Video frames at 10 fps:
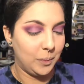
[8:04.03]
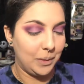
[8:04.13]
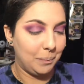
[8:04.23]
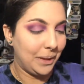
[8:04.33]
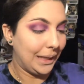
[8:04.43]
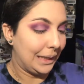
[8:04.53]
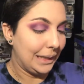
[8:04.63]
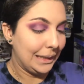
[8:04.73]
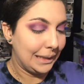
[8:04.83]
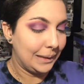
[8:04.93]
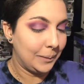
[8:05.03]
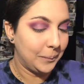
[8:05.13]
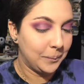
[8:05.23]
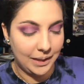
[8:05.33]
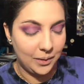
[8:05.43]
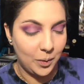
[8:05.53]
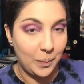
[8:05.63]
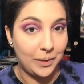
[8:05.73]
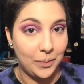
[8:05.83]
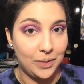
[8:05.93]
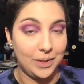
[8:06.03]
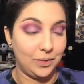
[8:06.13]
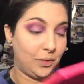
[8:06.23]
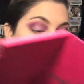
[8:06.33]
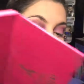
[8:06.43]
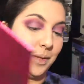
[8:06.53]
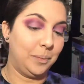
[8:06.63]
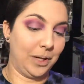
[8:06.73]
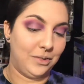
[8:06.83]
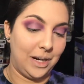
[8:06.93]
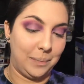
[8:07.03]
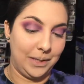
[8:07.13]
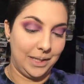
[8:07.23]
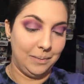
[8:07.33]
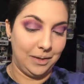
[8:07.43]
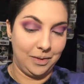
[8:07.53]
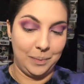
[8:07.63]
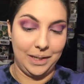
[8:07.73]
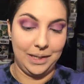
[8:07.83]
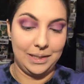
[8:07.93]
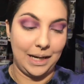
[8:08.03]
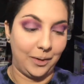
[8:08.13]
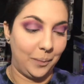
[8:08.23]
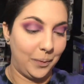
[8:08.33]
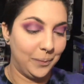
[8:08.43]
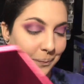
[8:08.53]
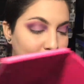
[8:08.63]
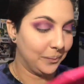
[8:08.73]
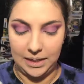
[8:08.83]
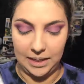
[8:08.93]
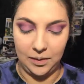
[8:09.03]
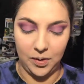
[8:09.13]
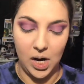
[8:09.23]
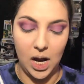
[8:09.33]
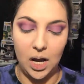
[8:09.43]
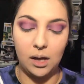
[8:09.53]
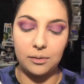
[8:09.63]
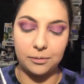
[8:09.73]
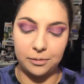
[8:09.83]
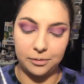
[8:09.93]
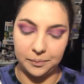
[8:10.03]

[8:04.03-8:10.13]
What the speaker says: in my palettes and hope I don't destroy them by dropping them. That would be terrible. Clean her off.